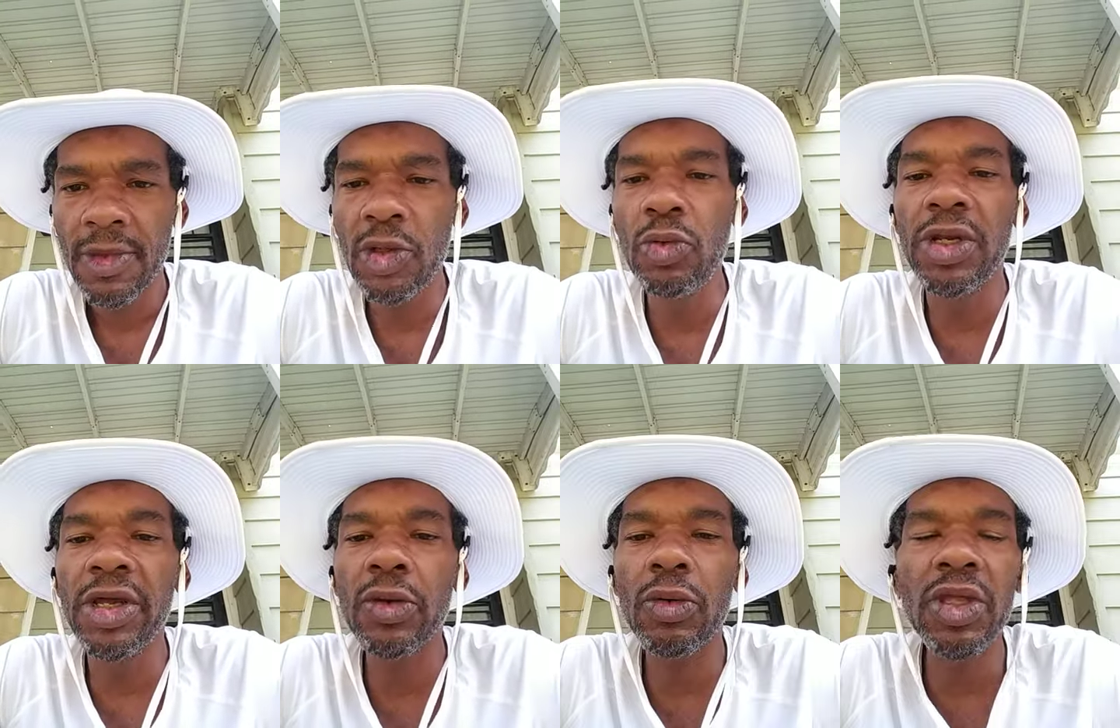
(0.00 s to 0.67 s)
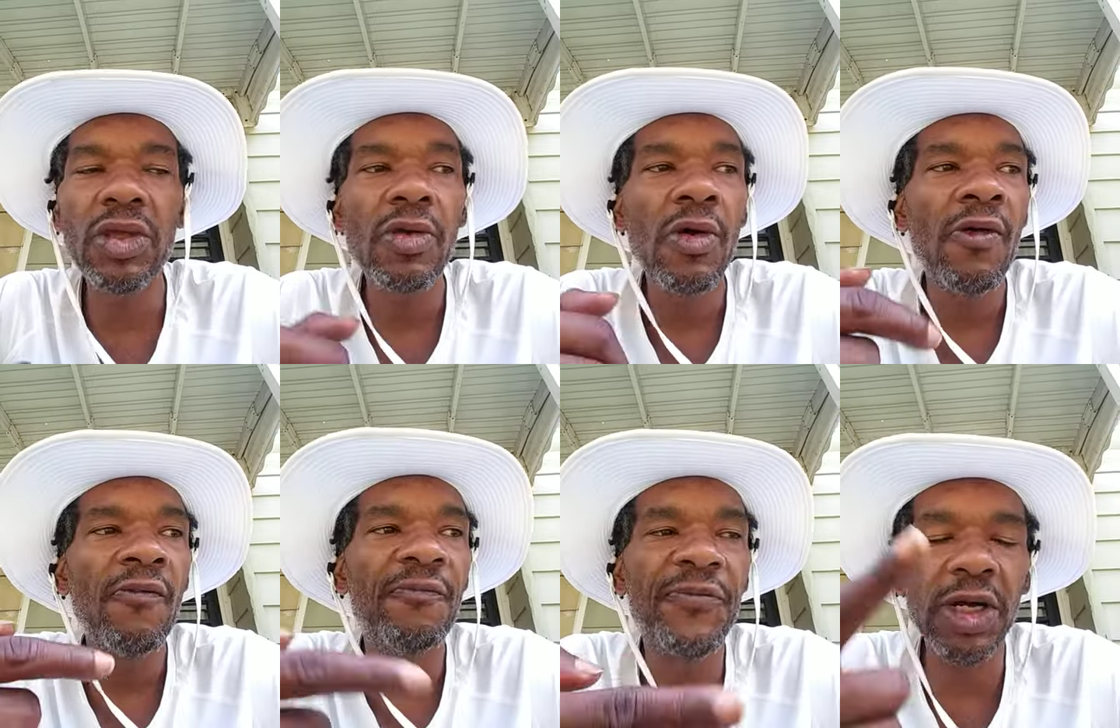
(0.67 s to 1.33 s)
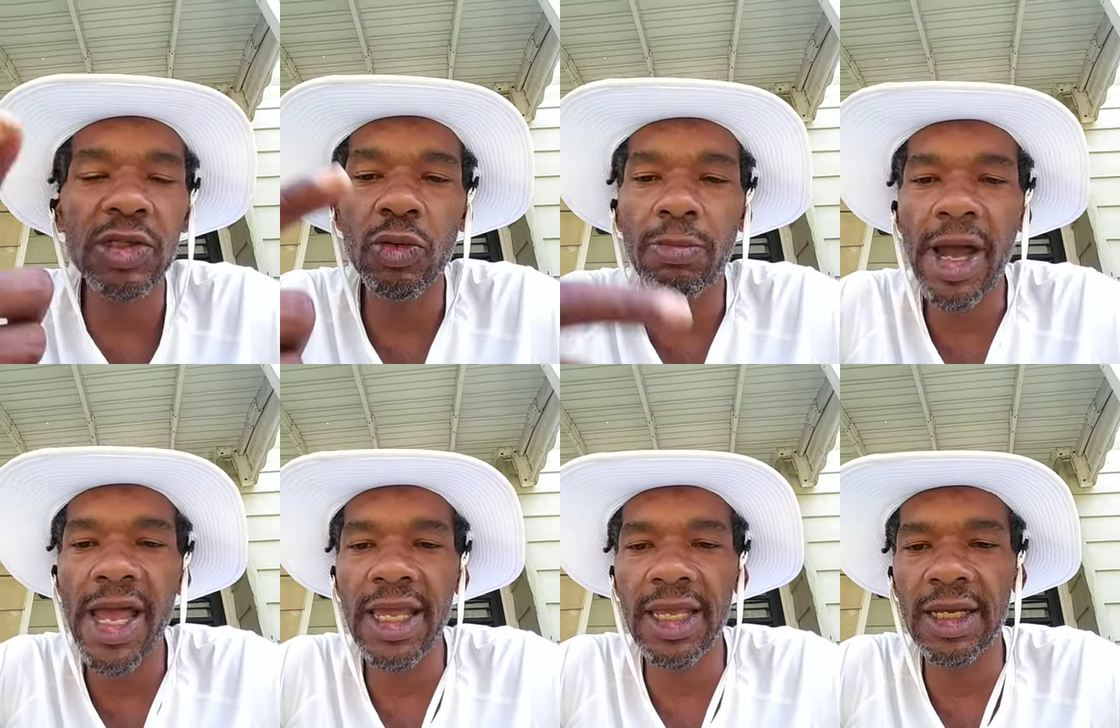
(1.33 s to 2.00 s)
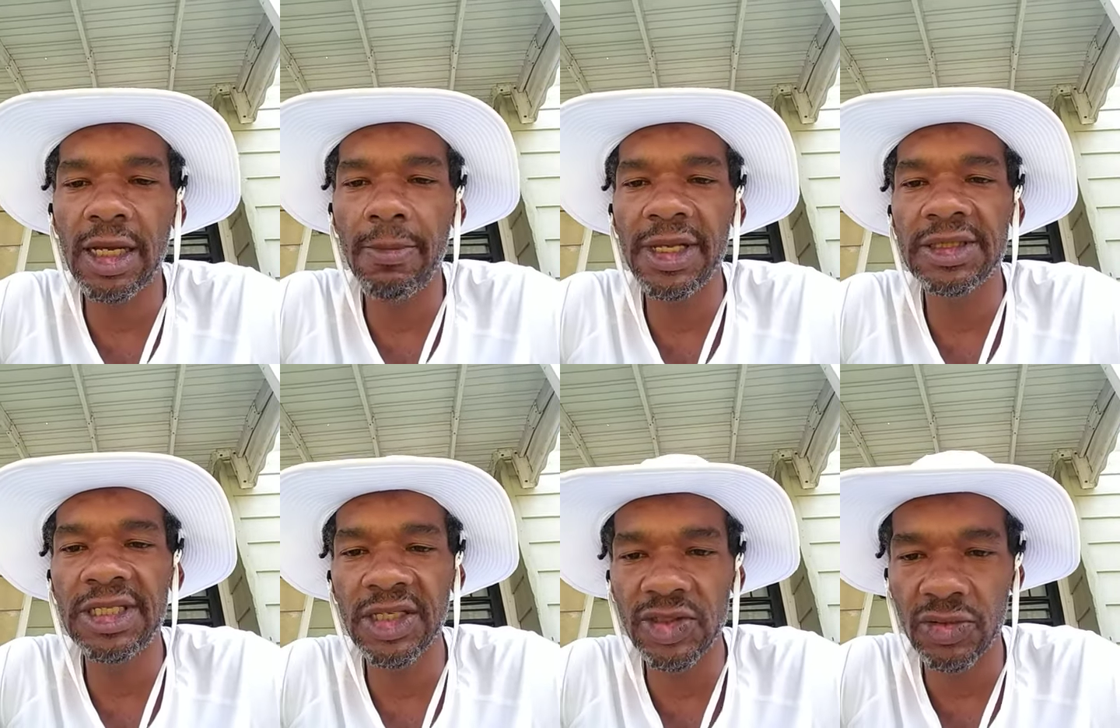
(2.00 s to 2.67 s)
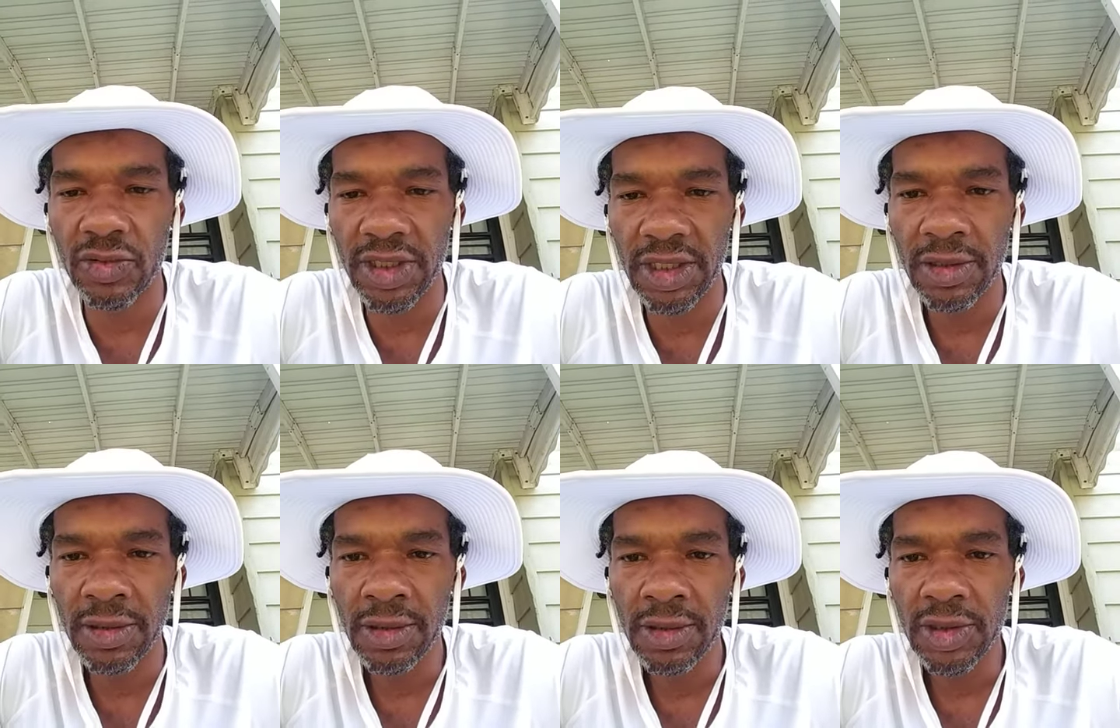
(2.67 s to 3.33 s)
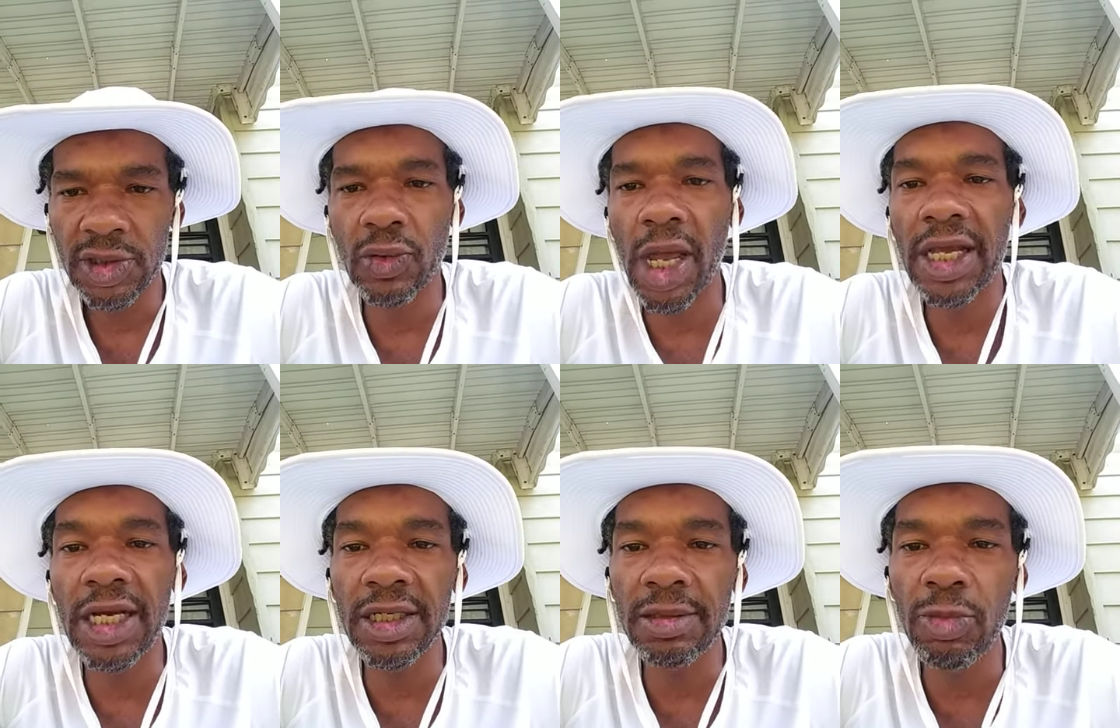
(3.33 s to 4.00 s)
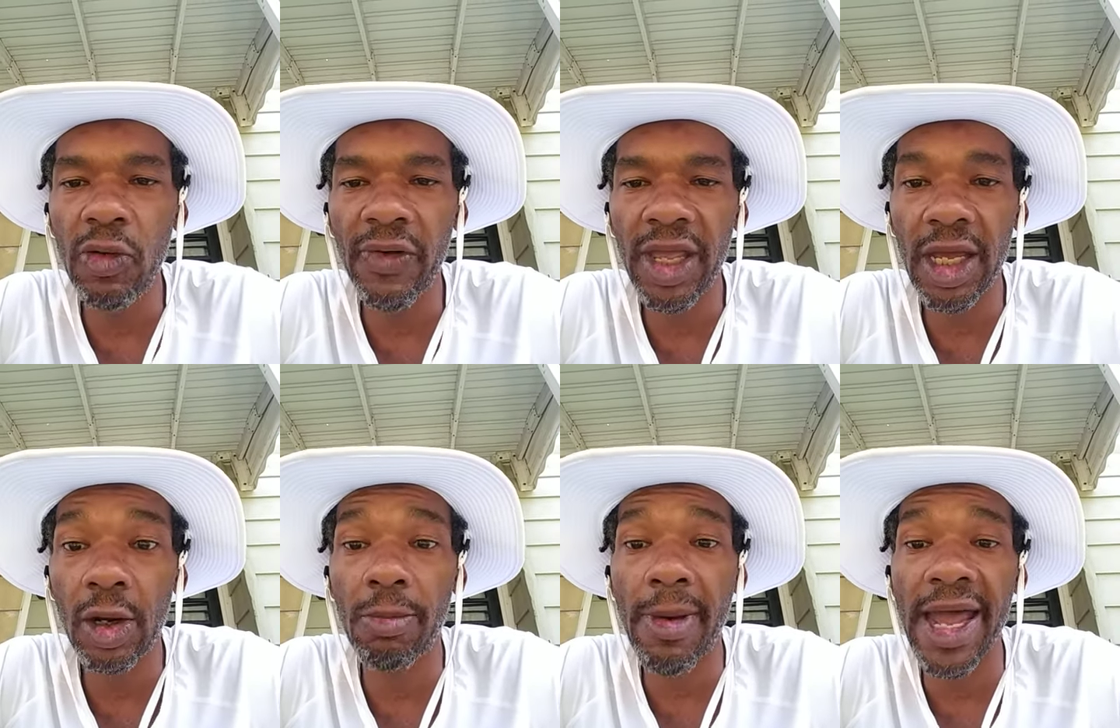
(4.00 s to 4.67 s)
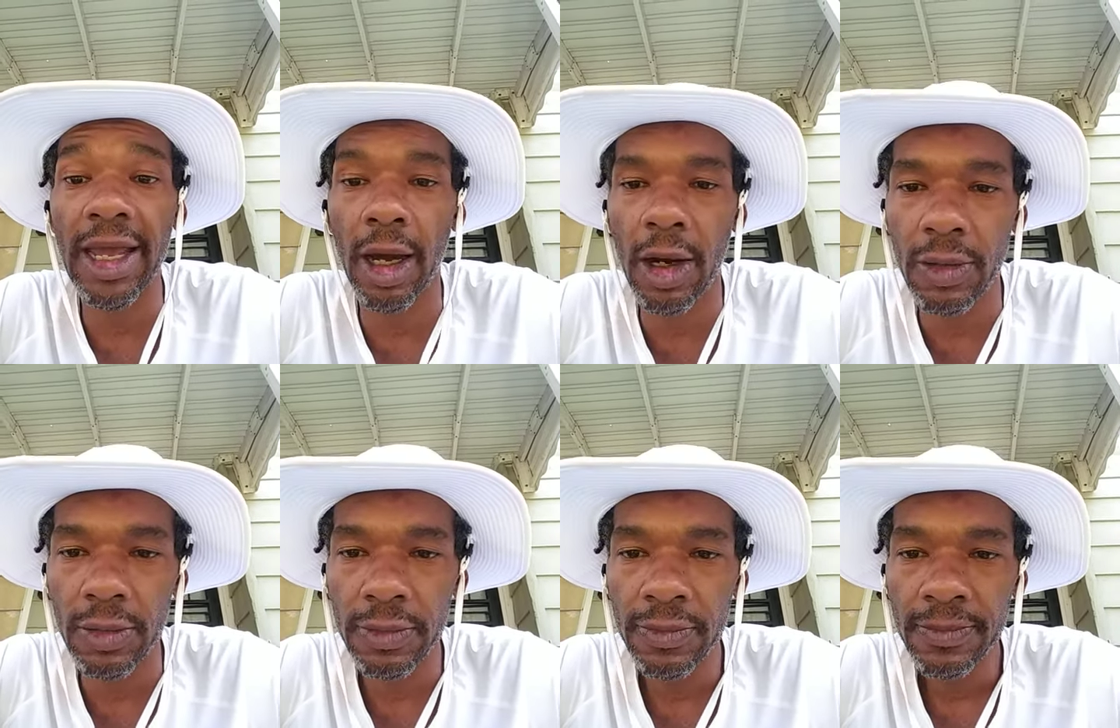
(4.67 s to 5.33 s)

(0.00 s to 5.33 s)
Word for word: You literally fucked with my income intentionally so I couldn't move ahead on my own